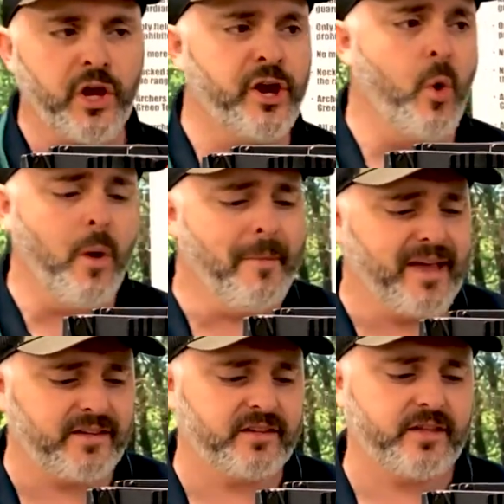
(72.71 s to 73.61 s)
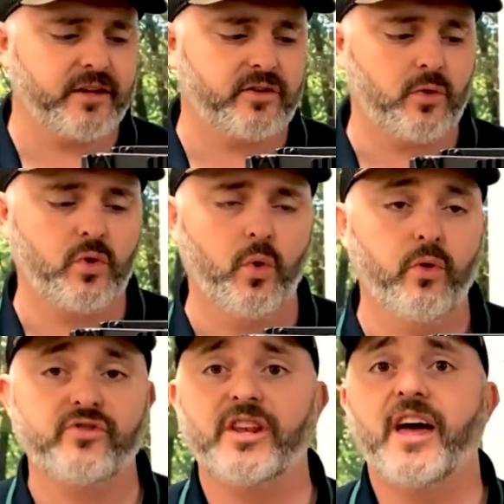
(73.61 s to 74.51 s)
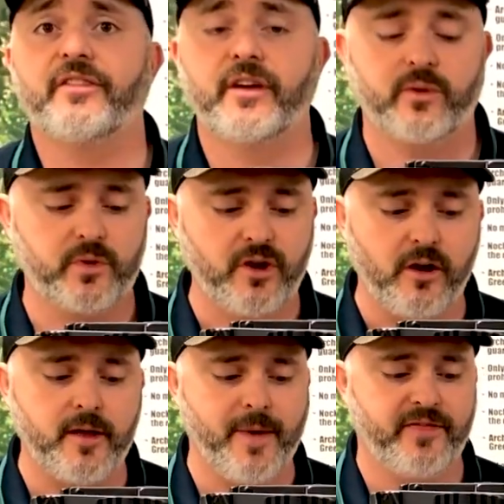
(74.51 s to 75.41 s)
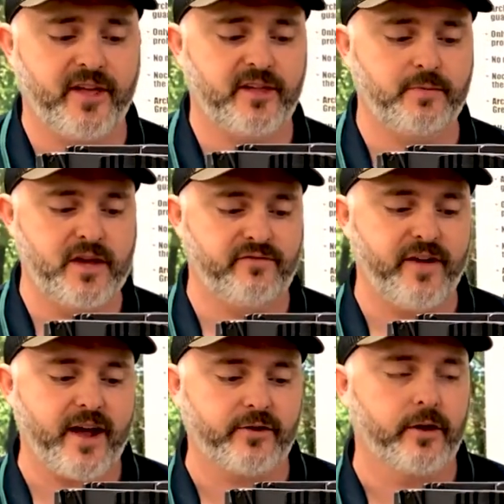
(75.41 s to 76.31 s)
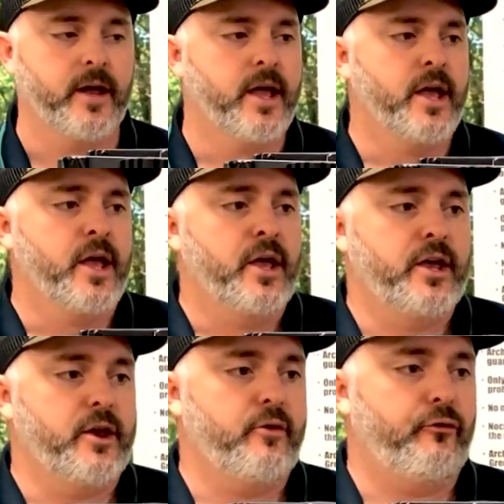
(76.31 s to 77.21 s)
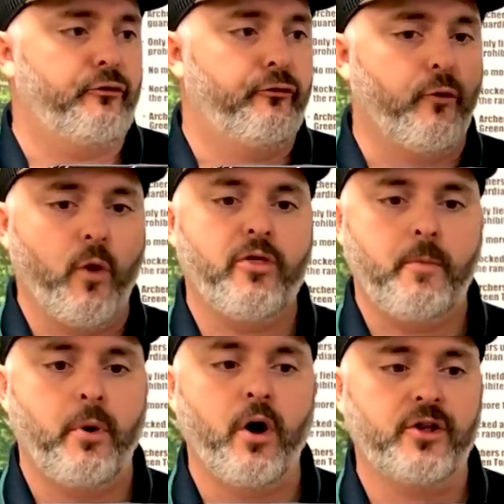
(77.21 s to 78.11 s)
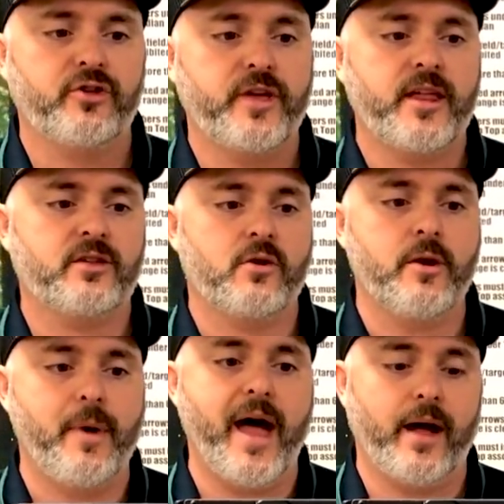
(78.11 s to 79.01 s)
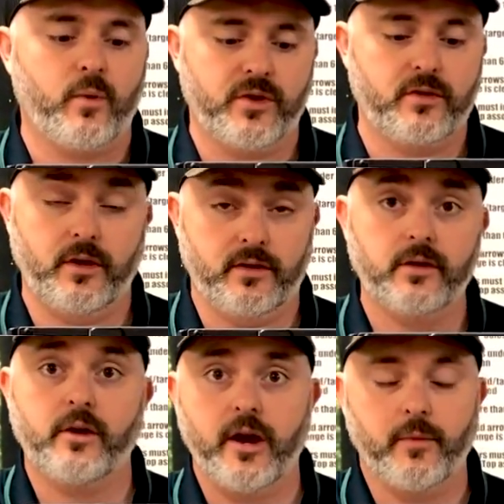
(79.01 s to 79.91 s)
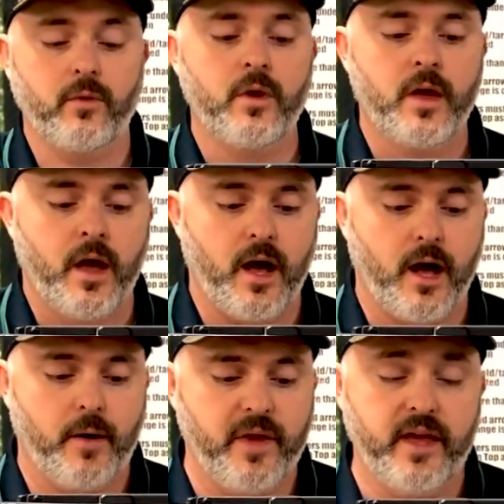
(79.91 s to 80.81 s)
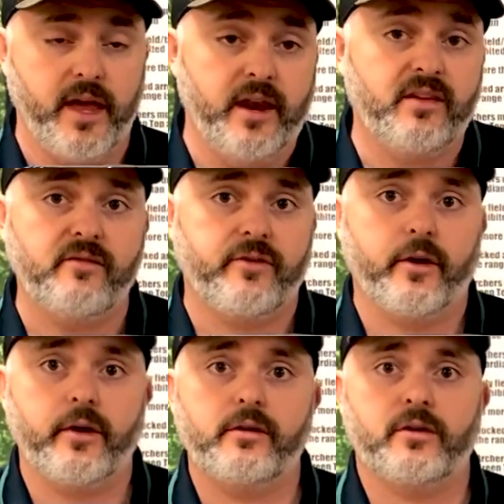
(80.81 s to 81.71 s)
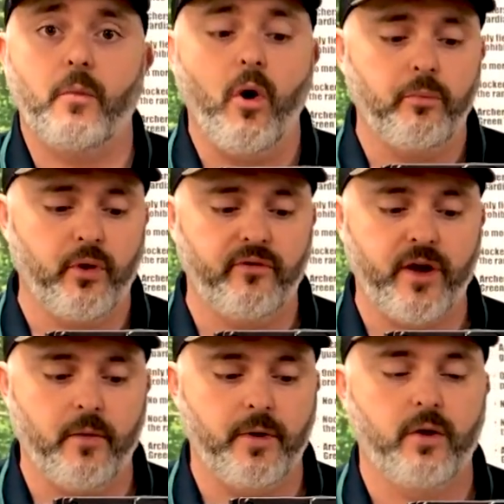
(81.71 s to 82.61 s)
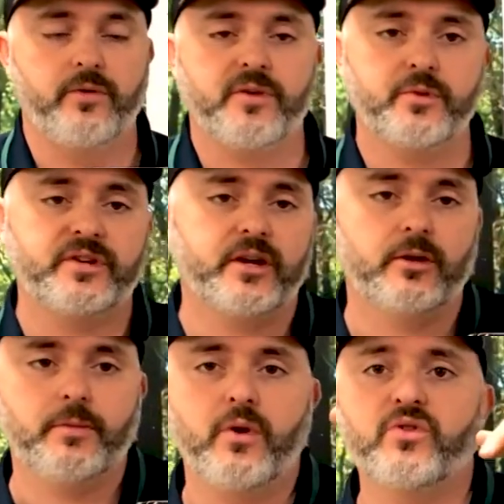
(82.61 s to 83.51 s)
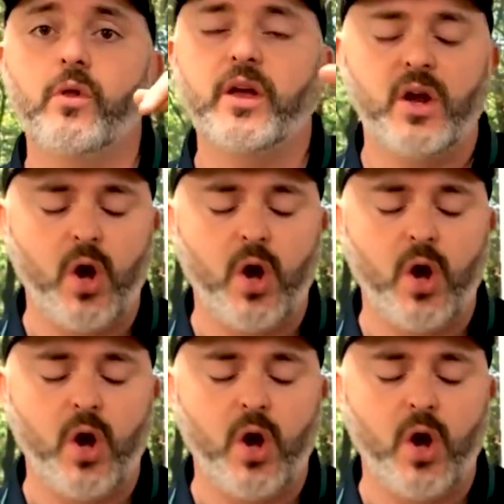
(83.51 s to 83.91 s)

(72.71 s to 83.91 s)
You know, what makes this thing so cool? There's a lot of things. We talked about that speed factor. You know, for the punch that it's going to pack, which it's incredible, it is a very small profile bow. This particular bow is only